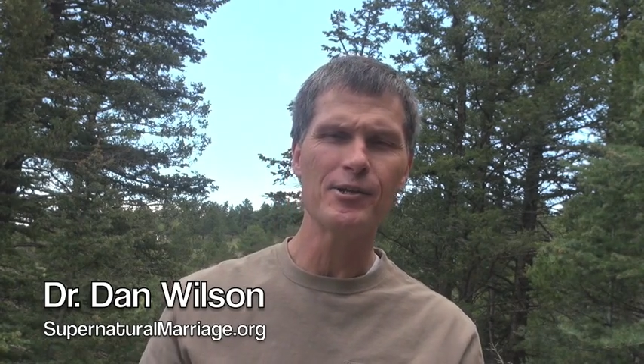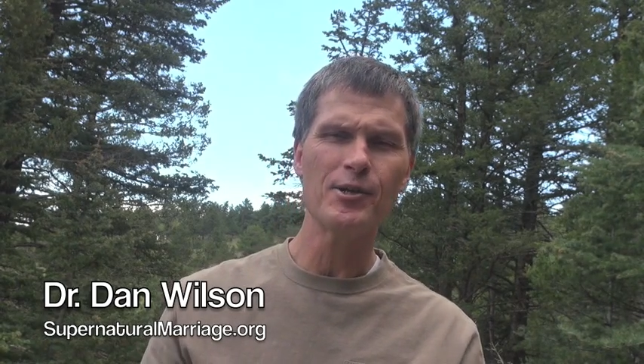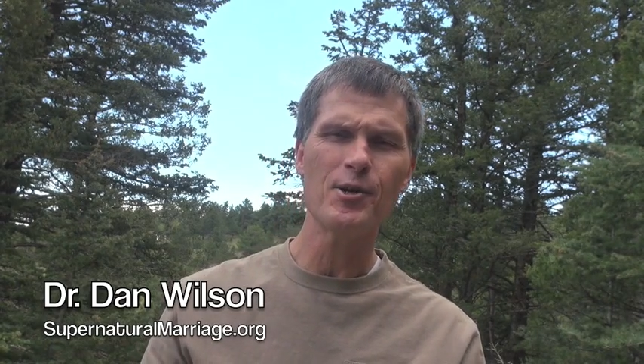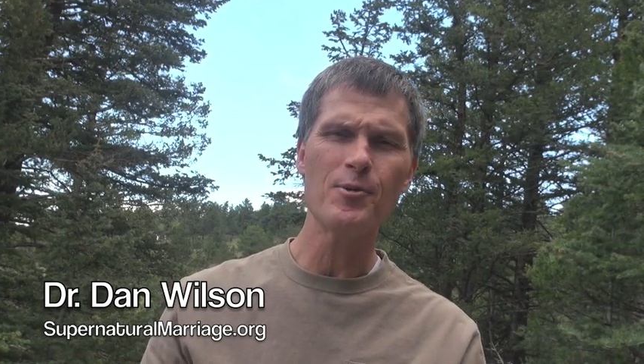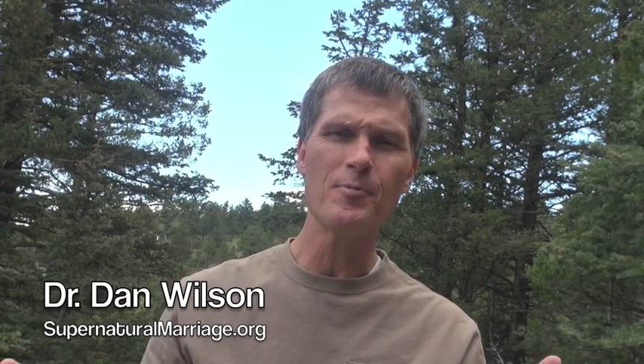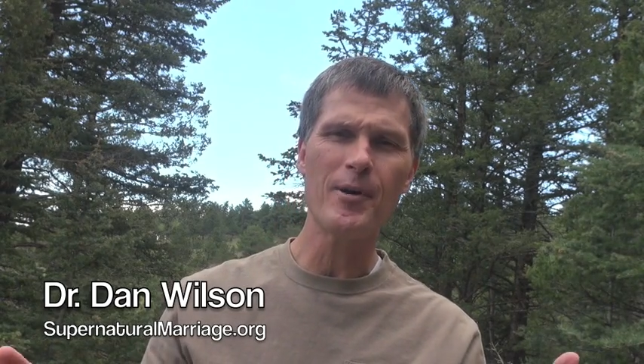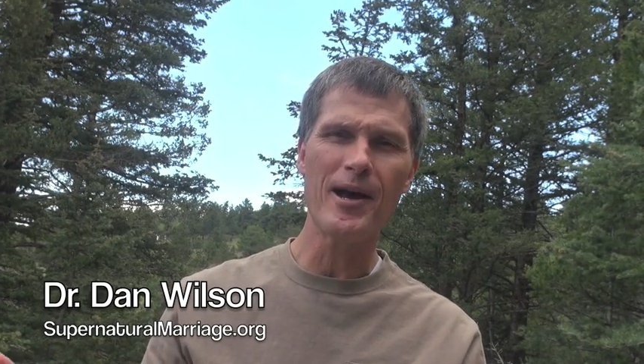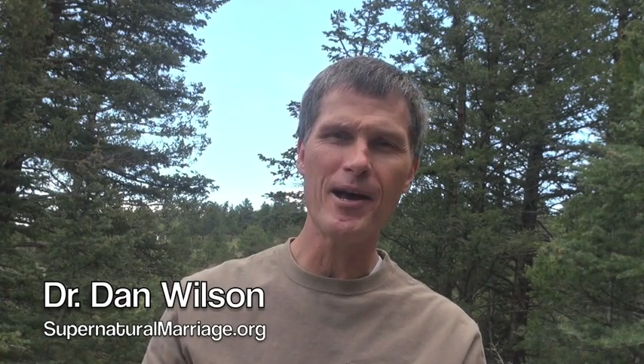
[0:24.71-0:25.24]

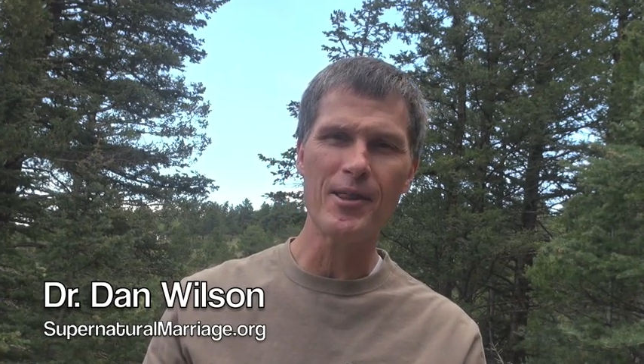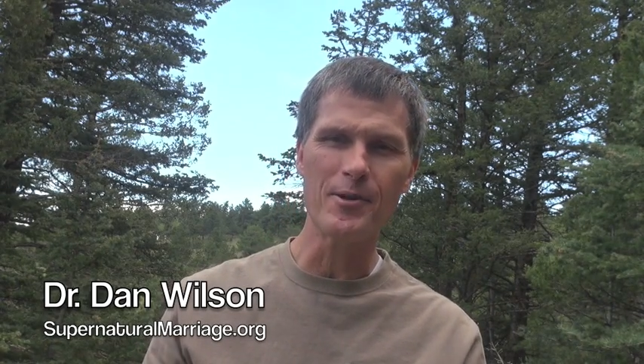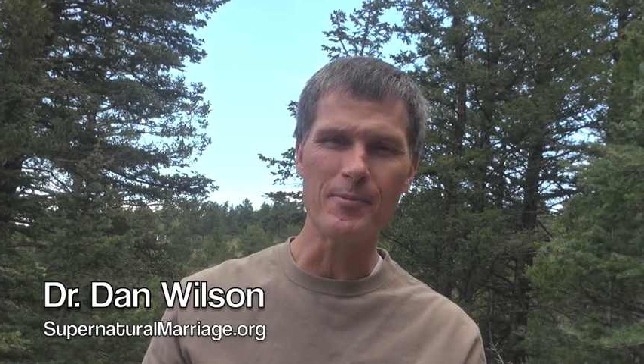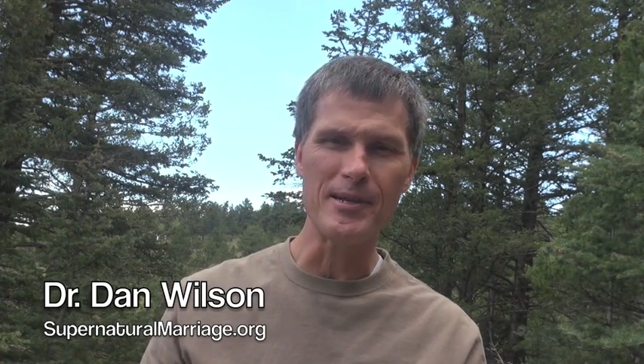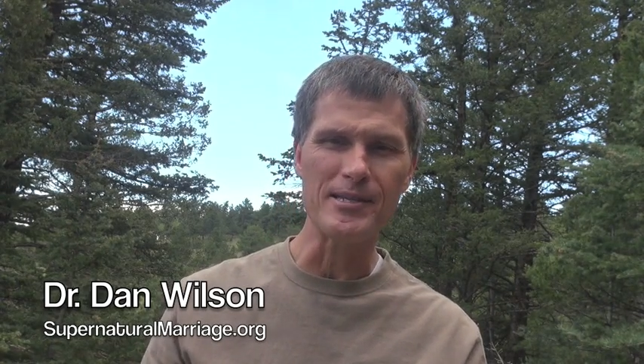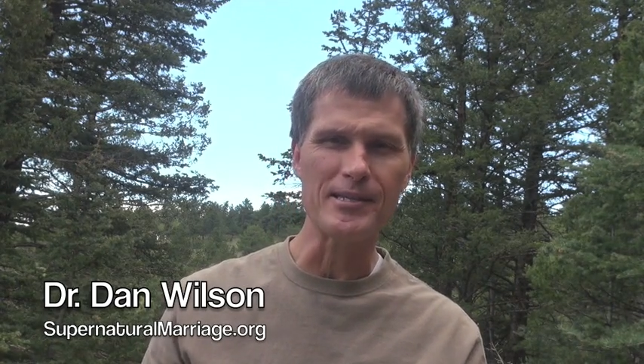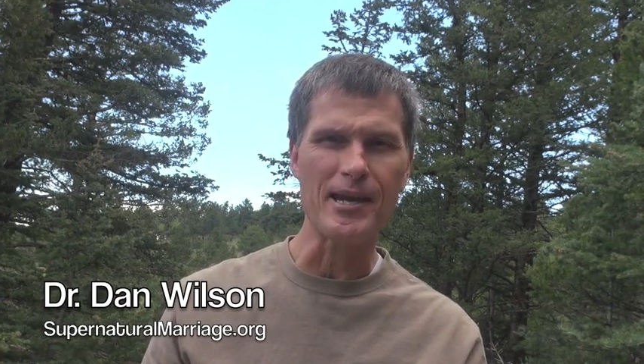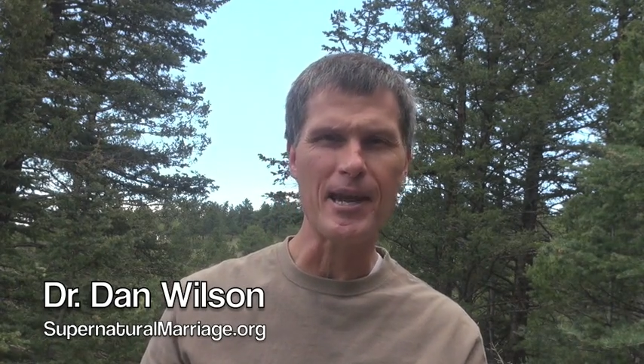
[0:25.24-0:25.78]
"Don't bother
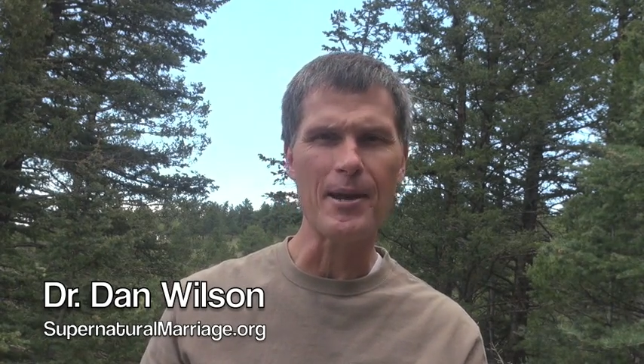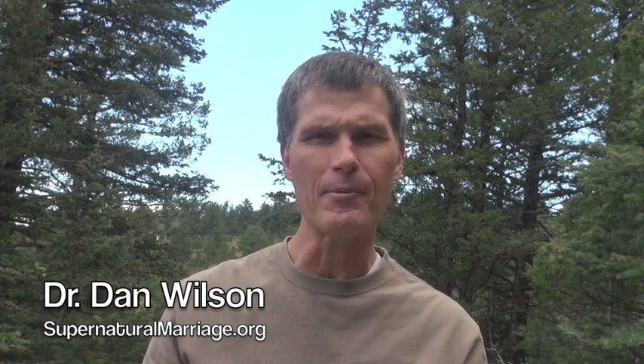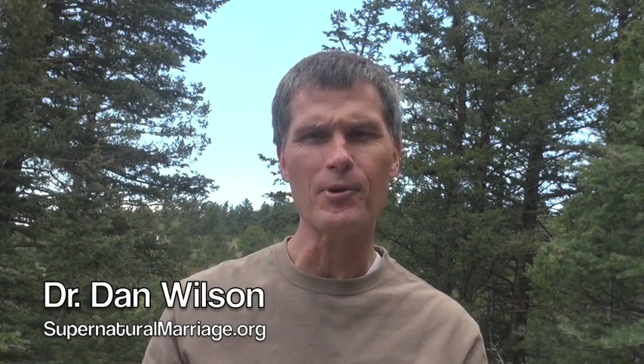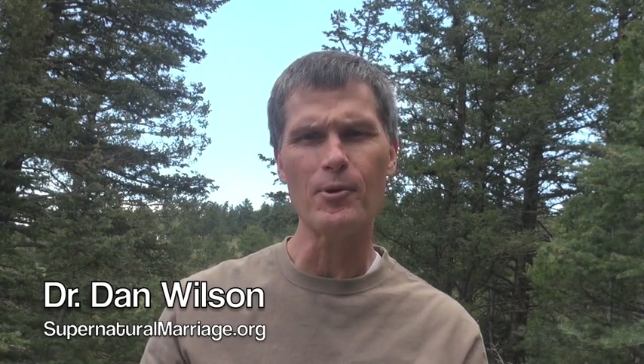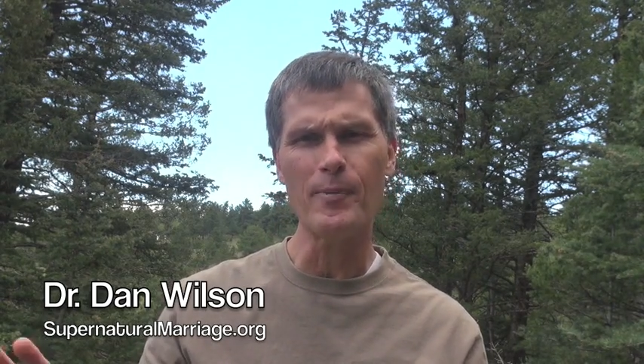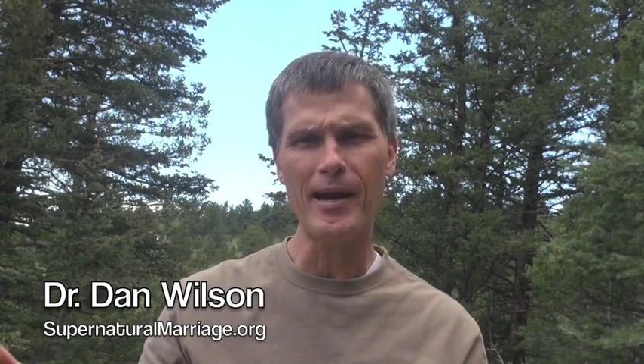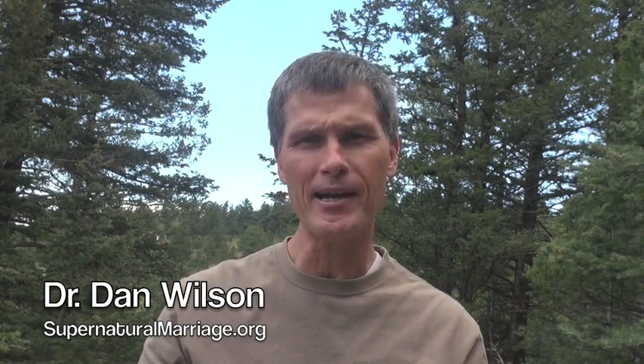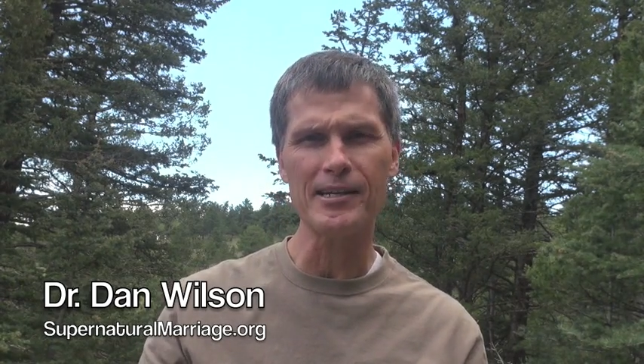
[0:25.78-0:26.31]
me, Sam,
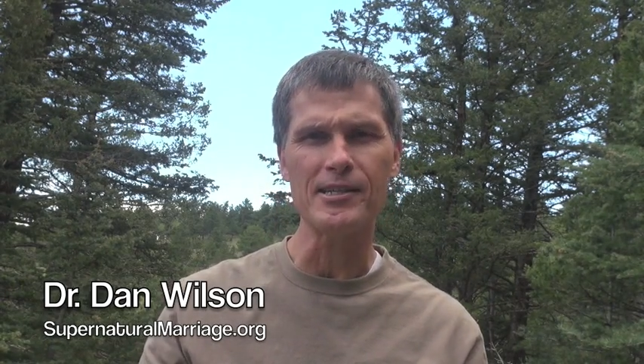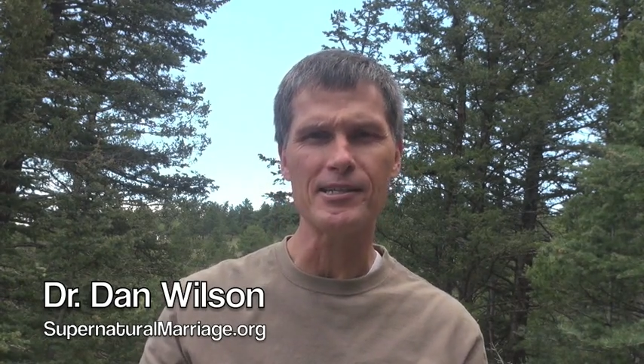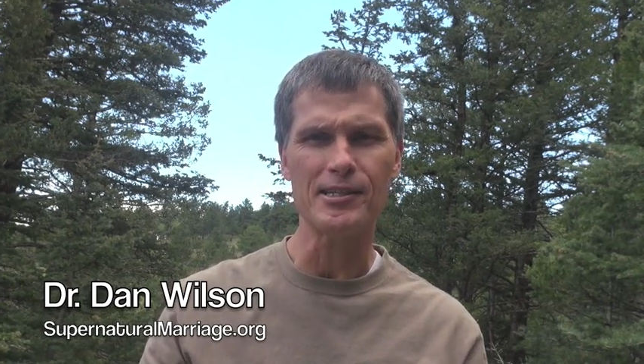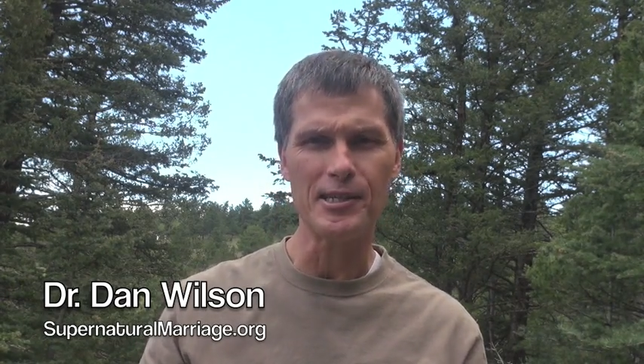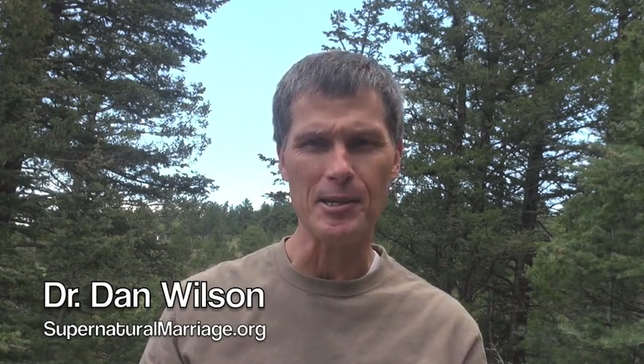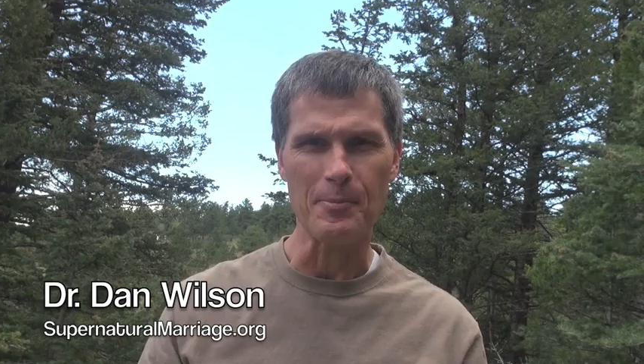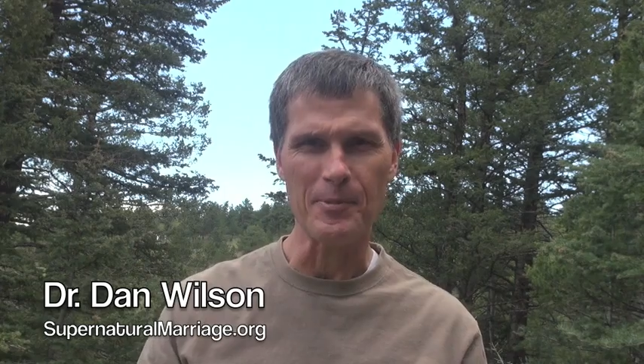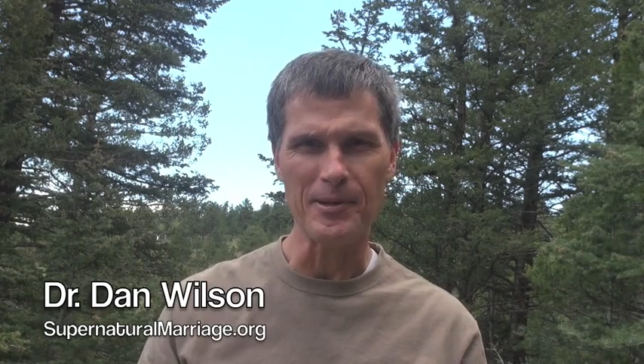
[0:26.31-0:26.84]
go back to
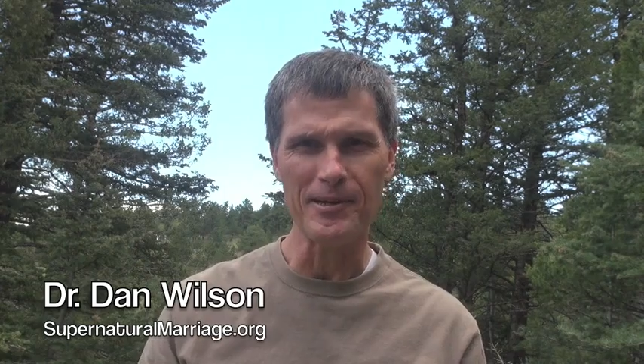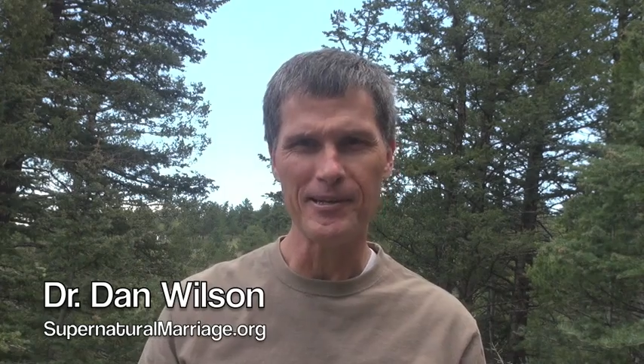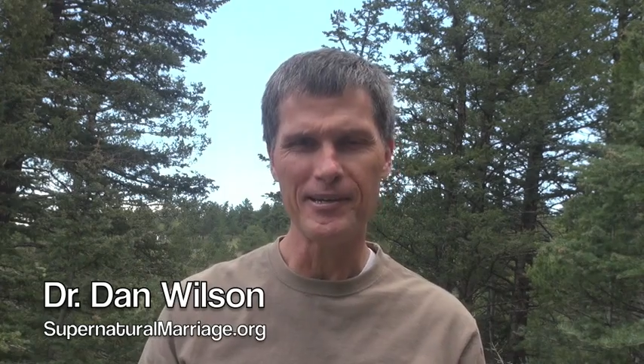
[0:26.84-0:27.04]
sleep."